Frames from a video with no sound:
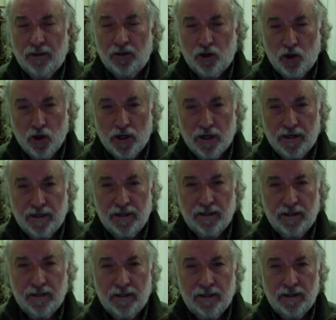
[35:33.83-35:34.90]
good
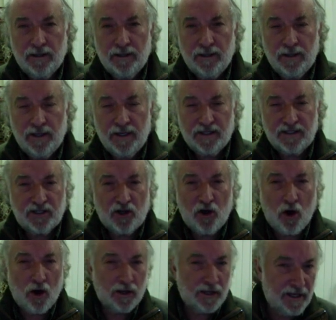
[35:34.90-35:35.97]
is to
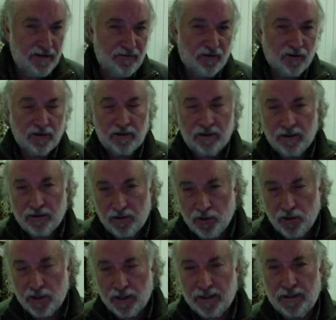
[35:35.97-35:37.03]
call evil
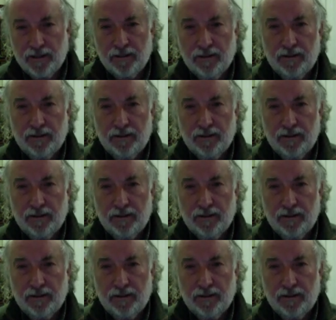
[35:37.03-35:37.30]
good.